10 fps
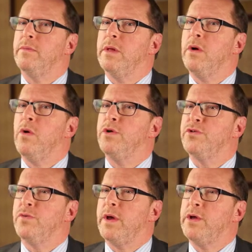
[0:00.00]

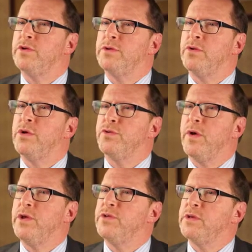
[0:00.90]

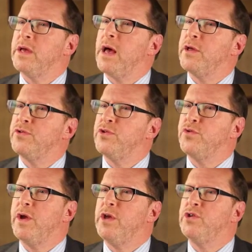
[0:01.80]
alterations in
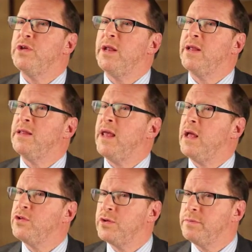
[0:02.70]
concentration and
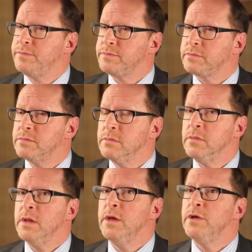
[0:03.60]
attention,
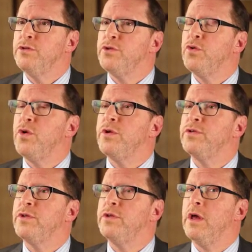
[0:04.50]

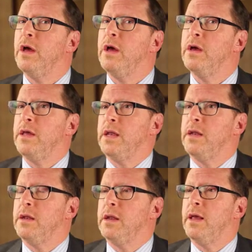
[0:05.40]
disorders
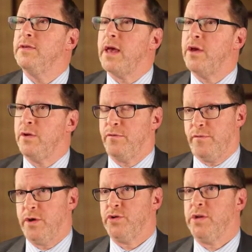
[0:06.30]
in executive
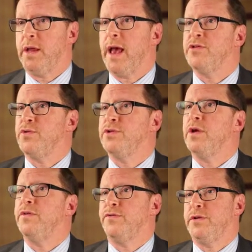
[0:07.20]
functioning as a
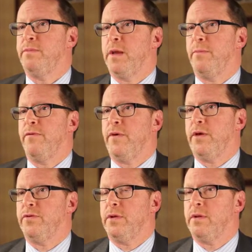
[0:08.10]
result of sleep
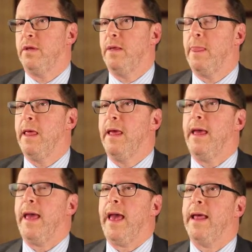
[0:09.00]
deprivation.
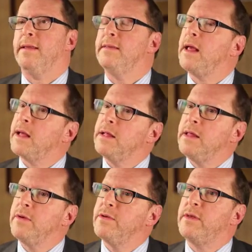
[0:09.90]
And it's not
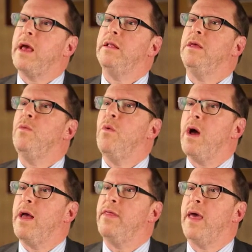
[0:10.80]
clear exactly
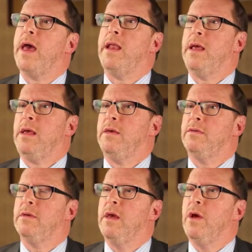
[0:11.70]
why that is.